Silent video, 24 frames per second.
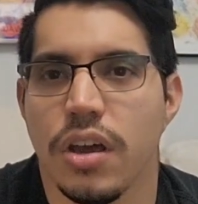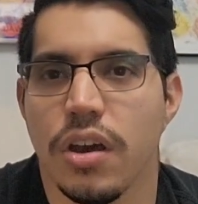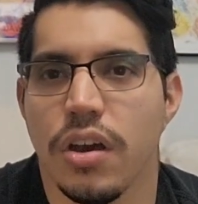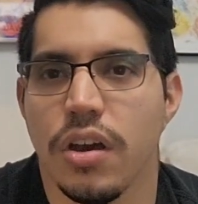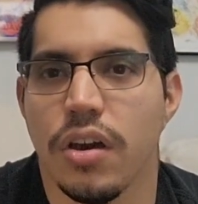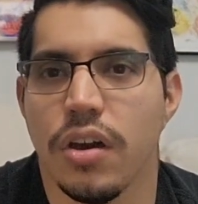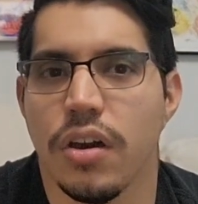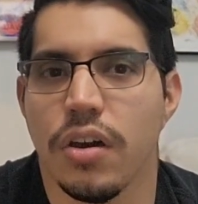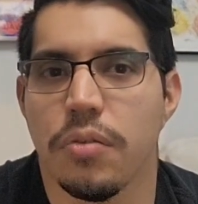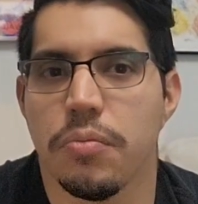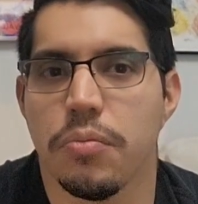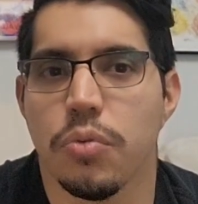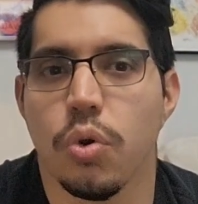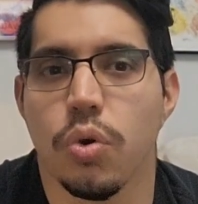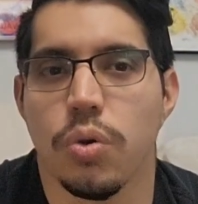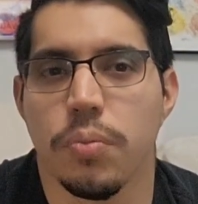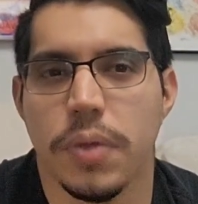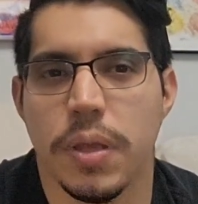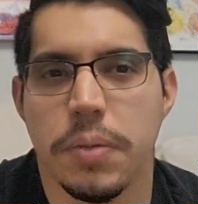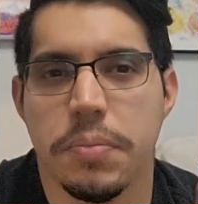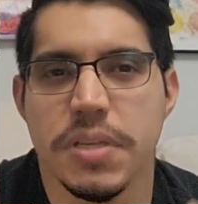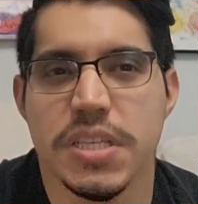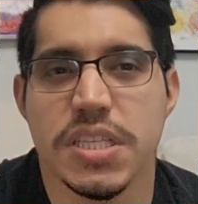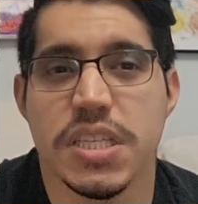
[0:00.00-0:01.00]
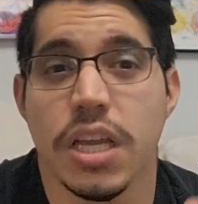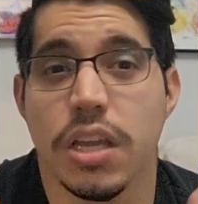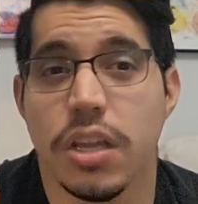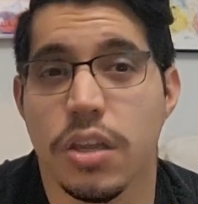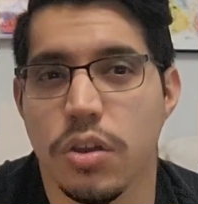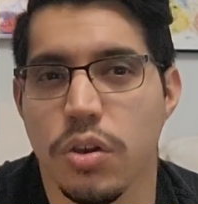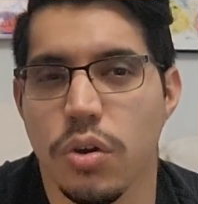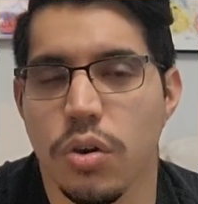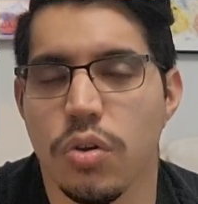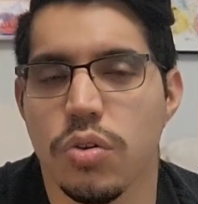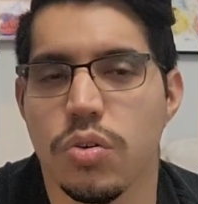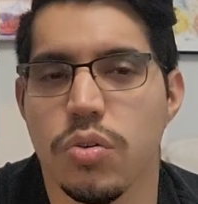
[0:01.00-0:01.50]
Or maybe
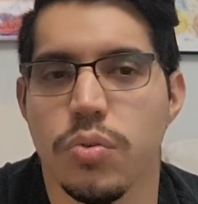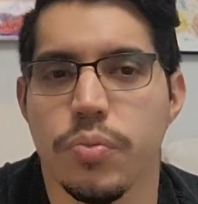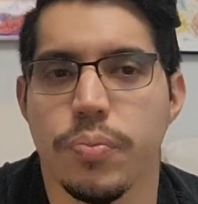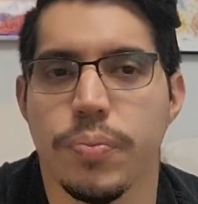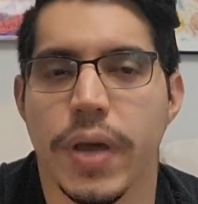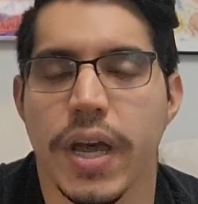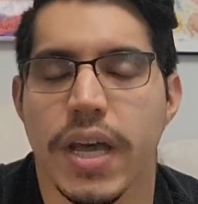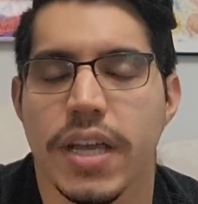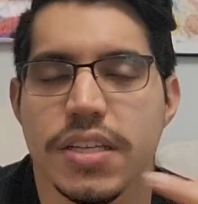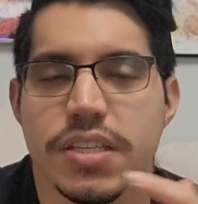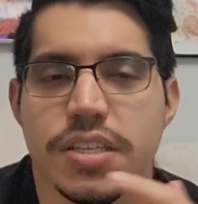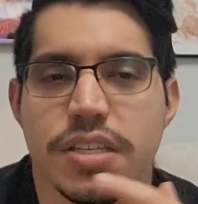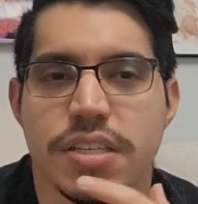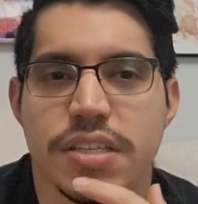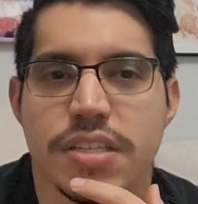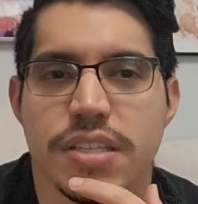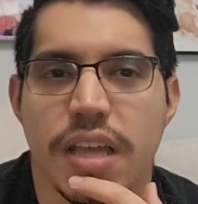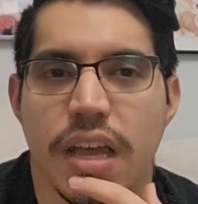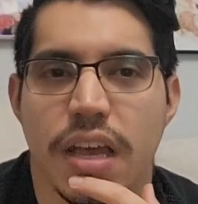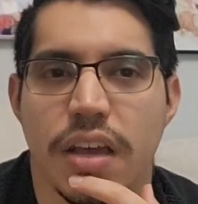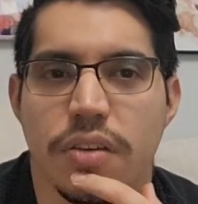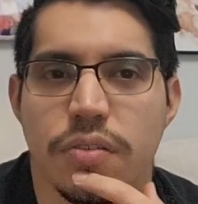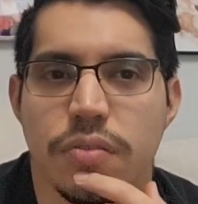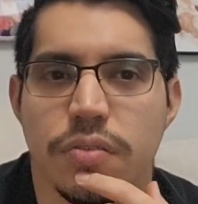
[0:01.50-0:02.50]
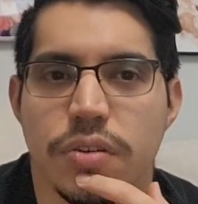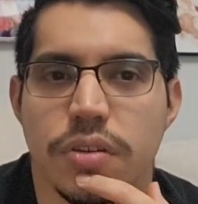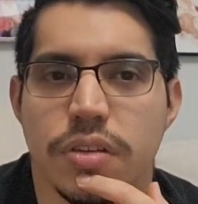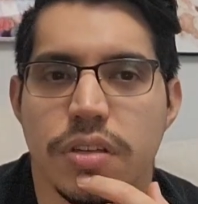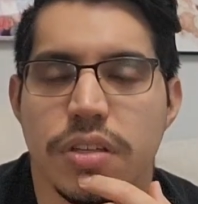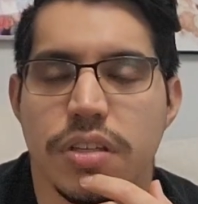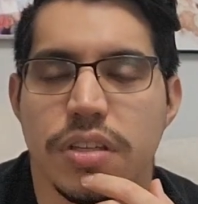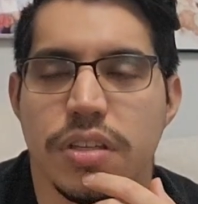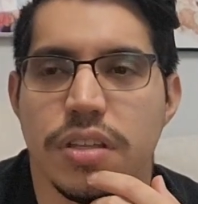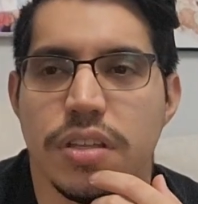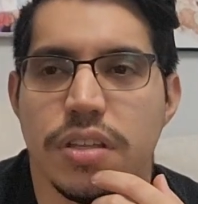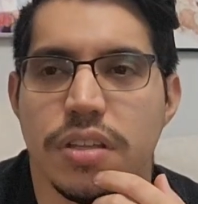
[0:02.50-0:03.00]
Sengoku passes
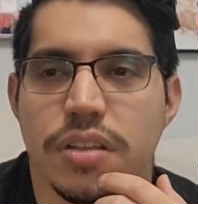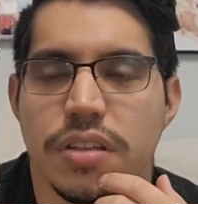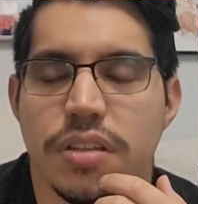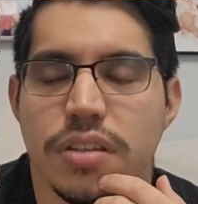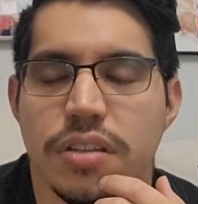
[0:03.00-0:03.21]
down